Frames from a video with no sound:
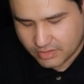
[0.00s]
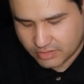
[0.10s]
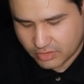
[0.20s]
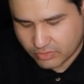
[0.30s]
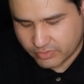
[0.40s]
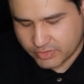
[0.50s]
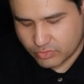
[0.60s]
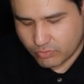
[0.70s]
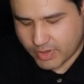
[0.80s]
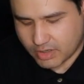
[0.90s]
Now, if you
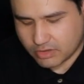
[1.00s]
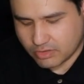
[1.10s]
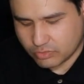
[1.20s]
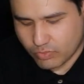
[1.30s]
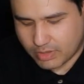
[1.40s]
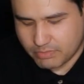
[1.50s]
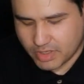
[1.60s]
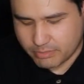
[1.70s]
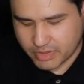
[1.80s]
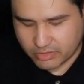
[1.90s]
don't want to cut 1
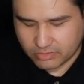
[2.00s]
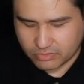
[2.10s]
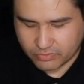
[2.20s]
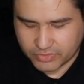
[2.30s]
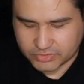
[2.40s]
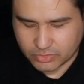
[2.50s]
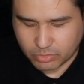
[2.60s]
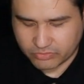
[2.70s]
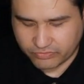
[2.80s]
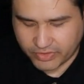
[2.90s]
millimeter of this
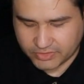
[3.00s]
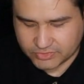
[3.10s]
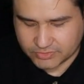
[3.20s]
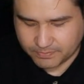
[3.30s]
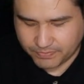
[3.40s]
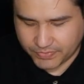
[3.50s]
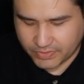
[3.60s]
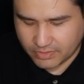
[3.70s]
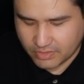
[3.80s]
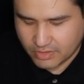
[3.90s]
double face,
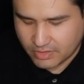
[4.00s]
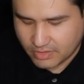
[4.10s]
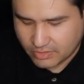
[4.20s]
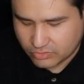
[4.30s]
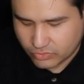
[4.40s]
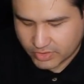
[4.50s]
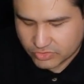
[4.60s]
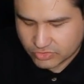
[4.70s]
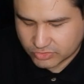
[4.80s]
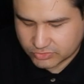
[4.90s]
you
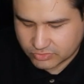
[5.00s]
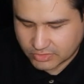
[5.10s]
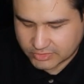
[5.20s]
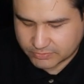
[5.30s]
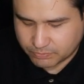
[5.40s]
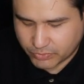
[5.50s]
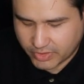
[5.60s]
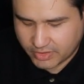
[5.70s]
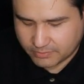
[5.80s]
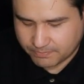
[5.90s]
can just
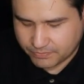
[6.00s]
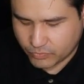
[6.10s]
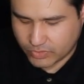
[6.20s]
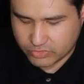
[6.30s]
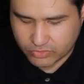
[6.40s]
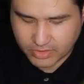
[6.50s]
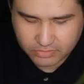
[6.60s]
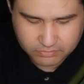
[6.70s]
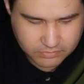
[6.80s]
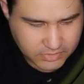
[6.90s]
spread. Well, you
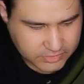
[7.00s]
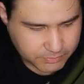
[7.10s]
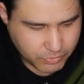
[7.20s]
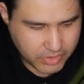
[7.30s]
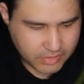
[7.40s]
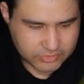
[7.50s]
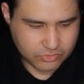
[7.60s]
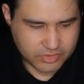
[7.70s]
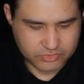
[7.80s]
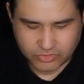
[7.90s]
can spread, as
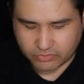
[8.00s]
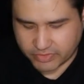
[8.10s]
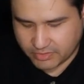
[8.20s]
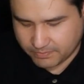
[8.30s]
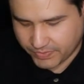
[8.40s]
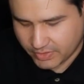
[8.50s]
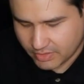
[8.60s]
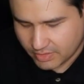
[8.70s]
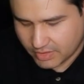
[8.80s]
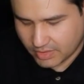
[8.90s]
you can see over there.
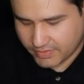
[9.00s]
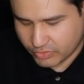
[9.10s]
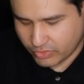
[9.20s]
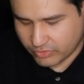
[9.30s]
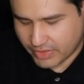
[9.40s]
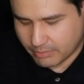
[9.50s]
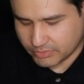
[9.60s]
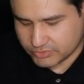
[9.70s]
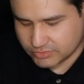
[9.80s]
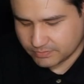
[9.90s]
I had a 3 of
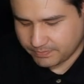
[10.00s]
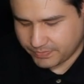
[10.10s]
diamonds.